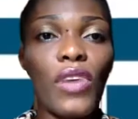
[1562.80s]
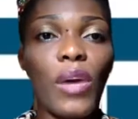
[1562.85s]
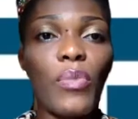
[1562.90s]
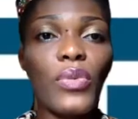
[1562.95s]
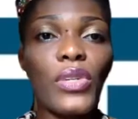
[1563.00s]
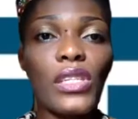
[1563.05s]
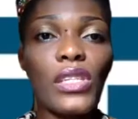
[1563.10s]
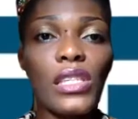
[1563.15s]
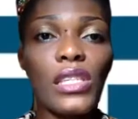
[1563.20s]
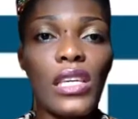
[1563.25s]

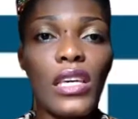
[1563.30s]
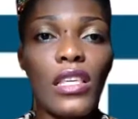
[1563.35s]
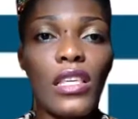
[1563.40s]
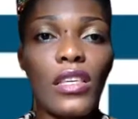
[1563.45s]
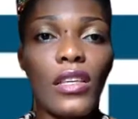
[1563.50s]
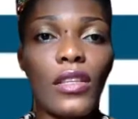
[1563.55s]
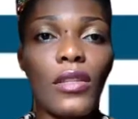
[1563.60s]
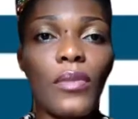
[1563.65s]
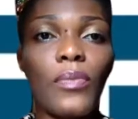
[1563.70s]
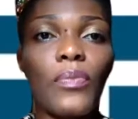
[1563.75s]

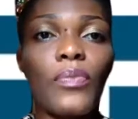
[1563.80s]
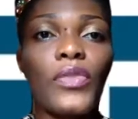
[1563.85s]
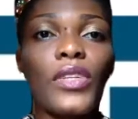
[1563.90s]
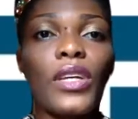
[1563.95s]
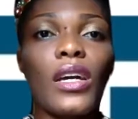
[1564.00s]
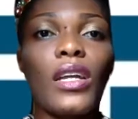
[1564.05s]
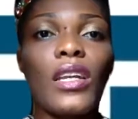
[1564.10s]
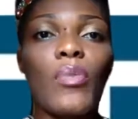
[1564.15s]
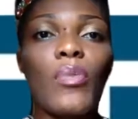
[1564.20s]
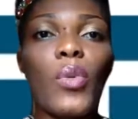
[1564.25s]
appreciation,
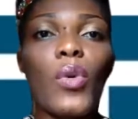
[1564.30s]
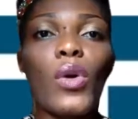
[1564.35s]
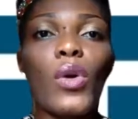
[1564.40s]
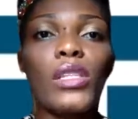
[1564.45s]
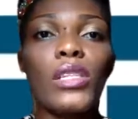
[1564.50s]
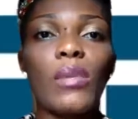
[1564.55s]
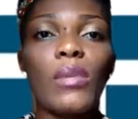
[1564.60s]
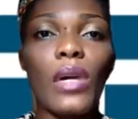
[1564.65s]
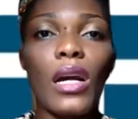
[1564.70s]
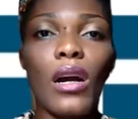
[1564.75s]
and I poured
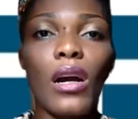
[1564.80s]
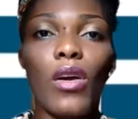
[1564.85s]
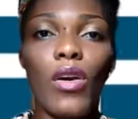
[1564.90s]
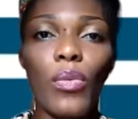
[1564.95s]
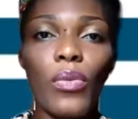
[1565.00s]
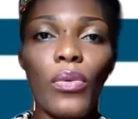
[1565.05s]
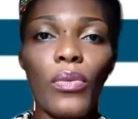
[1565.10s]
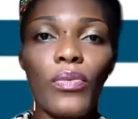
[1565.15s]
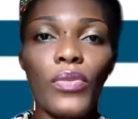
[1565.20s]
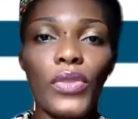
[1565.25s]
him a cup.
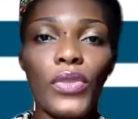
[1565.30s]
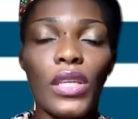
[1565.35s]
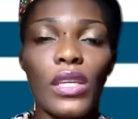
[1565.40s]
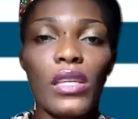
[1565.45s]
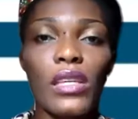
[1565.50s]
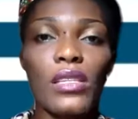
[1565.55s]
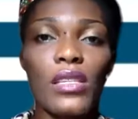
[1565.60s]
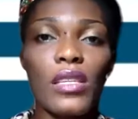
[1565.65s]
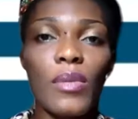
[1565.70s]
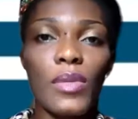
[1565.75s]
He
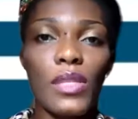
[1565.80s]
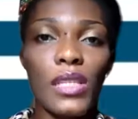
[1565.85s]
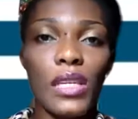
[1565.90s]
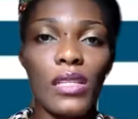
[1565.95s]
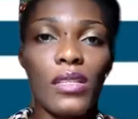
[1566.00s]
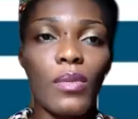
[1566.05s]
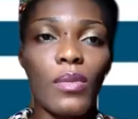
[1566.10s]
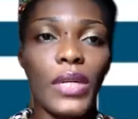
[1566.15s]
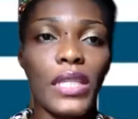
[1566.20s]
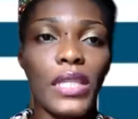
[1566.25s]
sipped it,
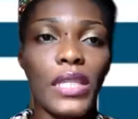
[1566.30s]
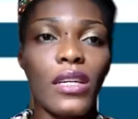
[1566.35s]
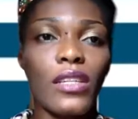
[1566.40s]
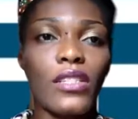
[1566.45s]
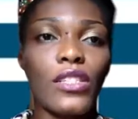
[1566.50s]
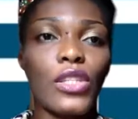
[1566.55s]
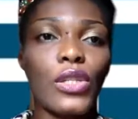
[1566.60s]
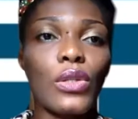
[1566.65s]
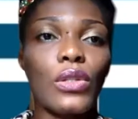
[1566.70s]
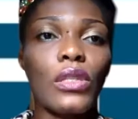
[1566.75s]
but
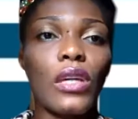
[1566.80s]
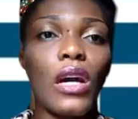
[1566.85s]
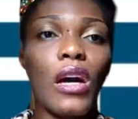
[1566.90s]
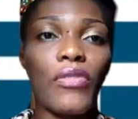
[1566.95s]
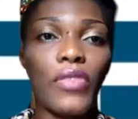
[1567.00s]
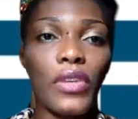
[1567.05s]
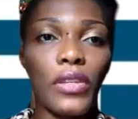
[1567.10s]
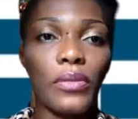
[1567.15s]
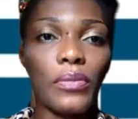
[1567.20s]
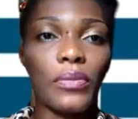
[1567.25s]
continued
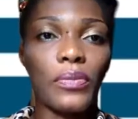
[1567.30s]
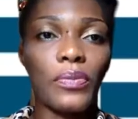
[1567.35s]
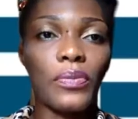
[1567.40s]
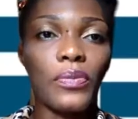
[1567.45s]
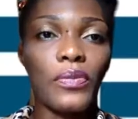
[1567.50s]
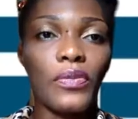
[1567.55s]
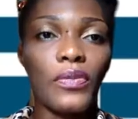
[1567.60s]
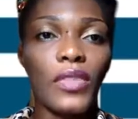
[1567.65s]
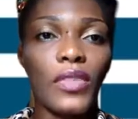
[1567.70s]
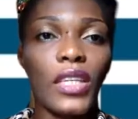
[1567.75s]
coughing.
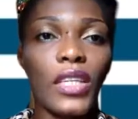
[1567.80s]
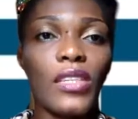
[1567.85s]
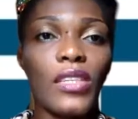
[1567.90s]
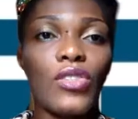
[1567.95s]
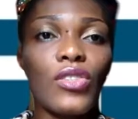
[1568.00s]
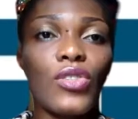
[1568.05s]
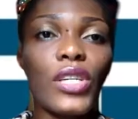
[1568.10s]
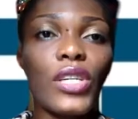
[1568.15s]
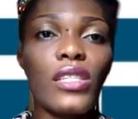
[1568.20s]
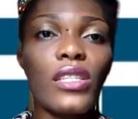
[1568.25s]

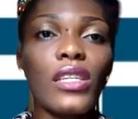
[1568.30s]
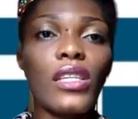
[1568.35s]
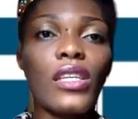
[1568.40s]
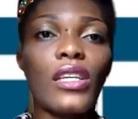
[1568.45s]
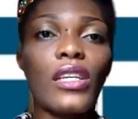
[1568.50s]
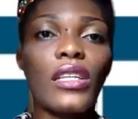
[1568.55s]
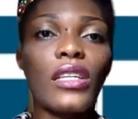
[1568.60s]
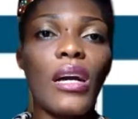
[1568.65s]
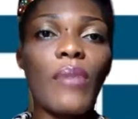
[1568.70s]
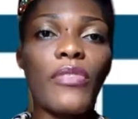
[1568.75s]
Increasingly
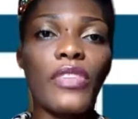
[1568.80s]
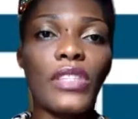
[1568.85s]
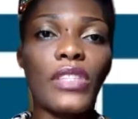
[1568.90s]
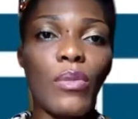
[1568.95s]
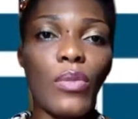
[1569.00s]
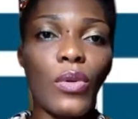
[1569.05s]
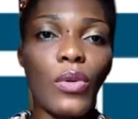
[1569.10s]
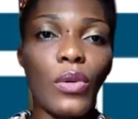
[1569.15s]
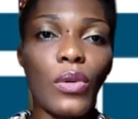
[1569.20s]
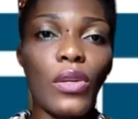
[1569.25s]

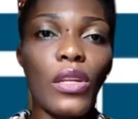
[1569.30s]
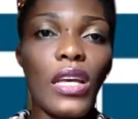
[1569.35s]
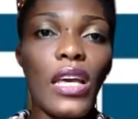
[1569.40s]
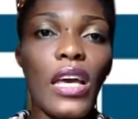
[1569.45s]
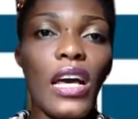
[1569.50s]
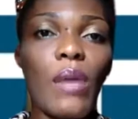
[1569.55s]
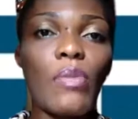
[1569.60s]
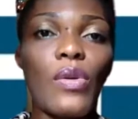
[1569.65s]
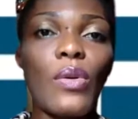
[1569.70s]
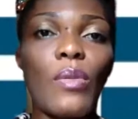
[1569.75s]
uncomfortable,
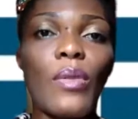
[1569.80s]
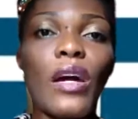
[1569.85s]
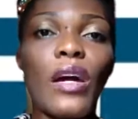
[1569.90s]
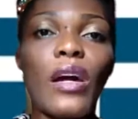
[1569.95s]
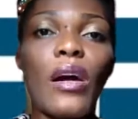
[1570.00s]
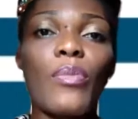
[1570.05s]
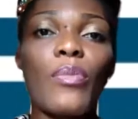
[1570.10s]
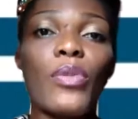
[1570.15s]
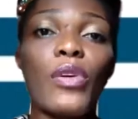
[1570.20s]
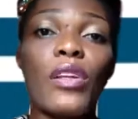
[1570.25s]

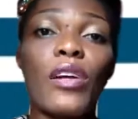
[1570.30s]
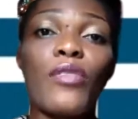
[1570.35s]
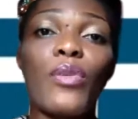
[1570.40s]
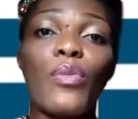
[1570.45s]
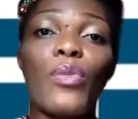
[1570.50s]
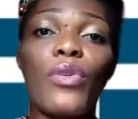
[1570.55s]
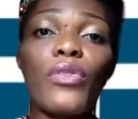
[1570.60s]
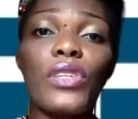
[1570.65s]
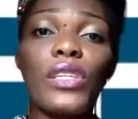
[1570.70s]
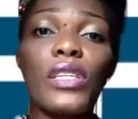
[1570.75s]
Abiola
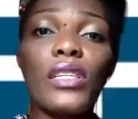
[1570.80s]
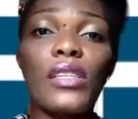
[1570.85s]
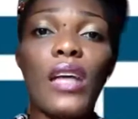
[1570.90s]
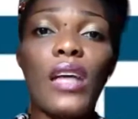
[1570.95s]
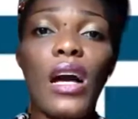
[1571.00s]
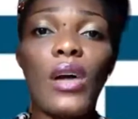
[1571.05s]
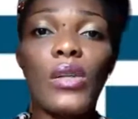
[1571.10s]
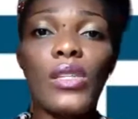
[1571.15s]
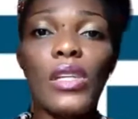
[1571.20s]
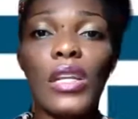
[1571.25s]
removed his
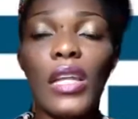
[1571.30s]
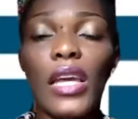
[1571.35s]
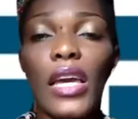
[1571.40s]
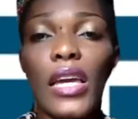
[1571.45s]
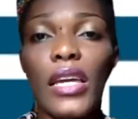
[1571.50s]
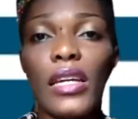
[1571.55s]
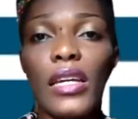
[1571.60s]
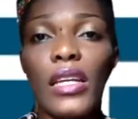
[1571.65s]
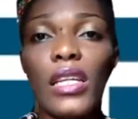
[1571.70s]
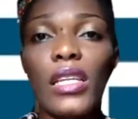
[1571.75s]
outer
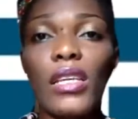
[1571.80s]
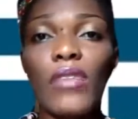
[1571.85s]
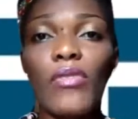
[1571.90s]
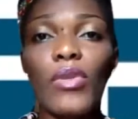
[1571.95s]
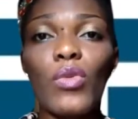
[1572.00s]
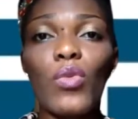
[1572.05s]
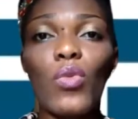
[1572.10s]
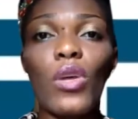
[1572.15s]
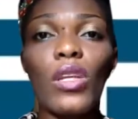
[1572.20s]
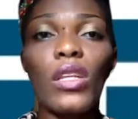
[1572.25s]
layer,
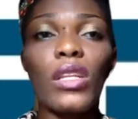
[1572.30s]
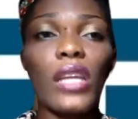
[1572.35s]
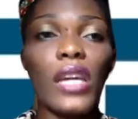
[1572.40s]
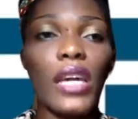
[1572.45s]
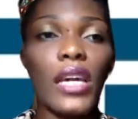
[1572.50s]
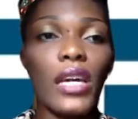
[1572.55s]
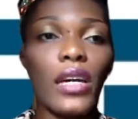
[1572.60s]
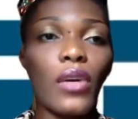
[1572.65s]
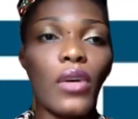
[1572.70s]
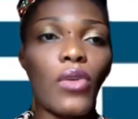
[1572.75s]
leaving one
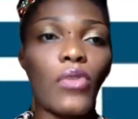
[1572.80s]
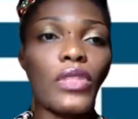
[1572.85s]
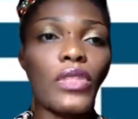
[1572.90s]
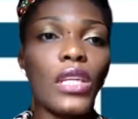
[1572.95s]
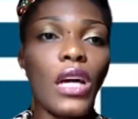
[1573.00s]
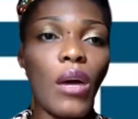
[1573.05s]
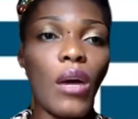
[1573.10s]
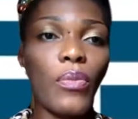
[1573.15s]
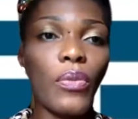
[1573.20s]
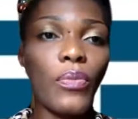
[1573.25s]
layer of
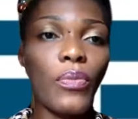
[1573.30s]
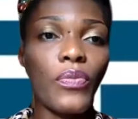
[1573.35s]
top.